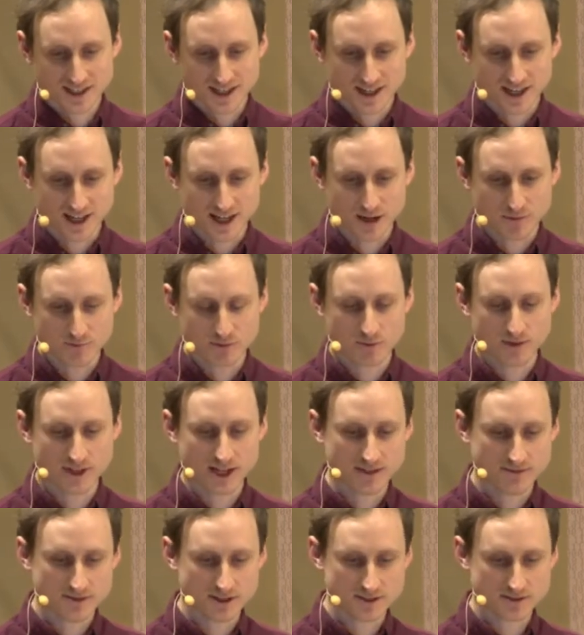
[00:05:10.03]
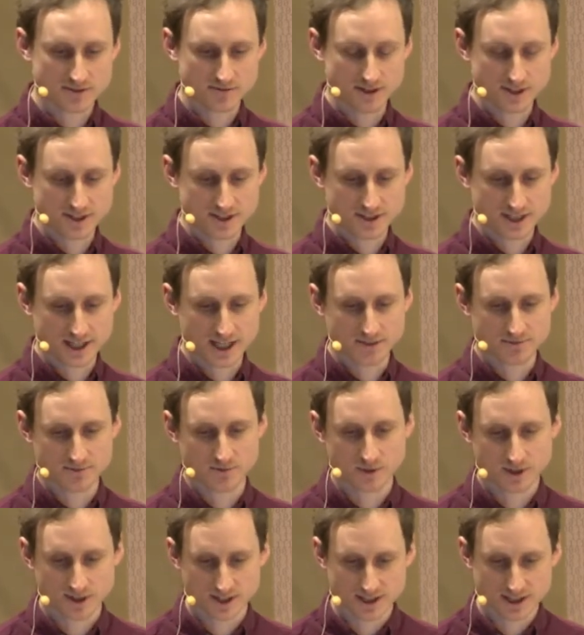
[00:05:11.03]
But we have lots of rich engagement
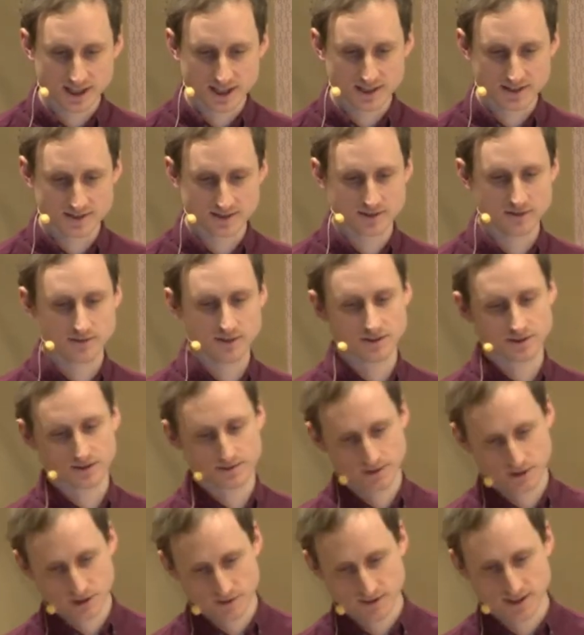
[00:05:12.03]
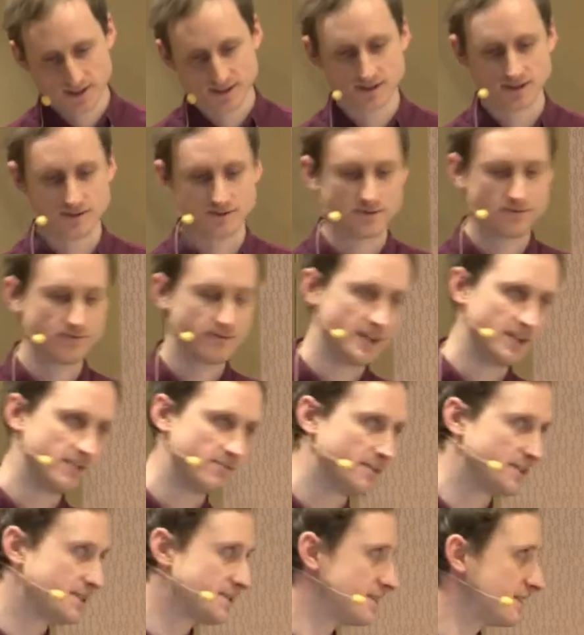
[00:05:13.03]
within that, so lots of comments, lots of
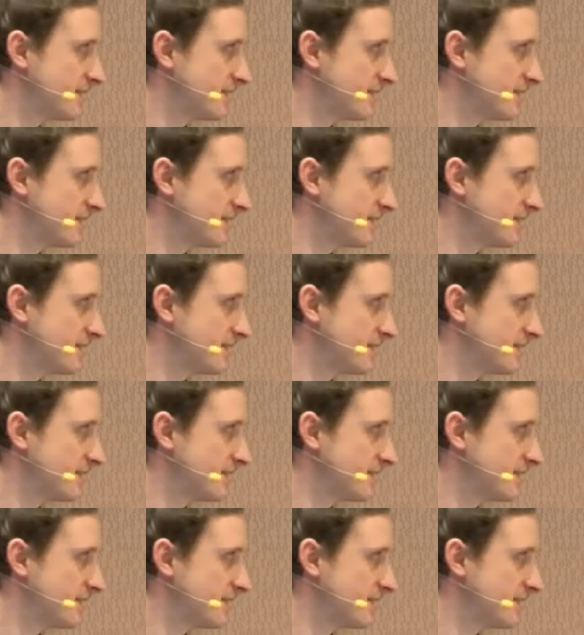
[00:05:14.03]
favorites.